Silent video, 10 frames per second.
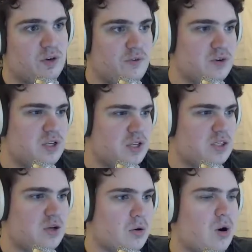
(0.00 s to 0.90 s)
you're
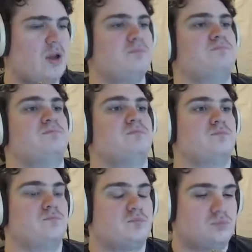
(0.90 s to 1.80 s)
TNC going right,
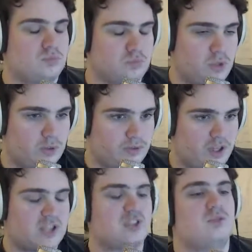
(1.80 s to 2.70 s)

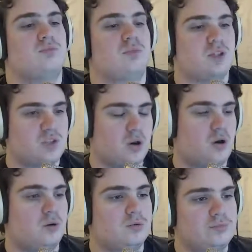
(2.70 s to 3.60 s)
flex it. Let's
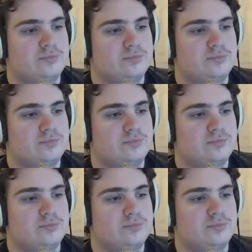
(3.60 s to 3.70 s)
go.